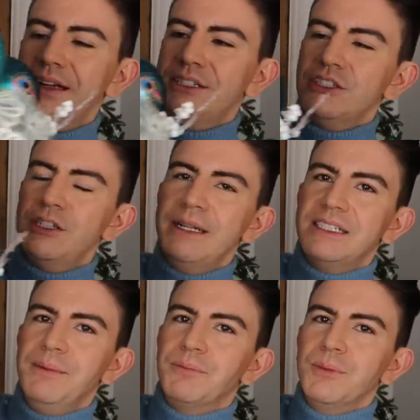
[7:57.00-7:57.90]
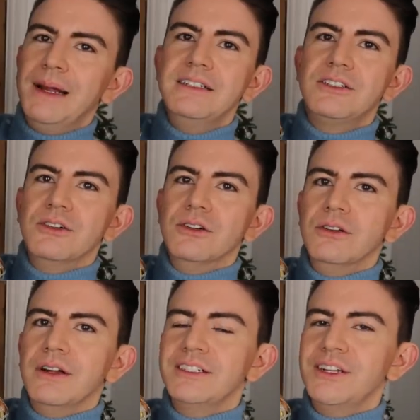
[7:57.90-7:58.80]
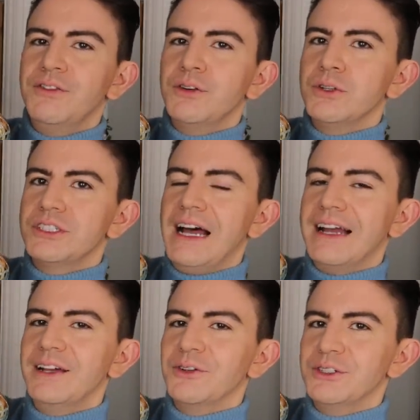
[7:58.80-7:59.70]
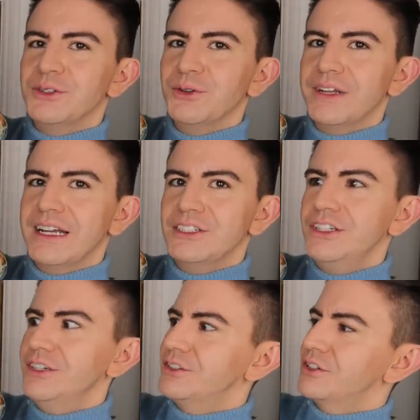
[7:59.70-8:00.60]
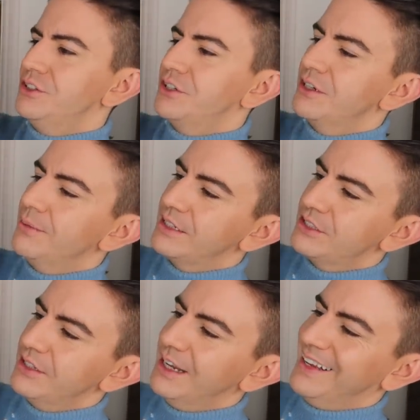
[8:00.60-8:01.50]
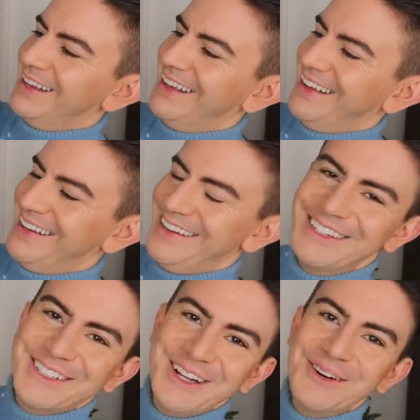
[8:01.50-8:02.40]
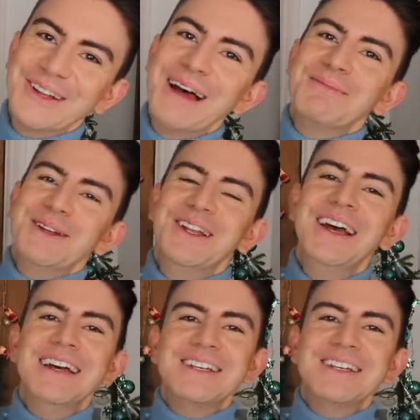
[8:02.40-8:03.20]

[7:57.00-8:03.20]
It's just a bit temperamental, and I don't know if I'd want to hang it on a door that gets used, because you can imagine, you just know what would happen.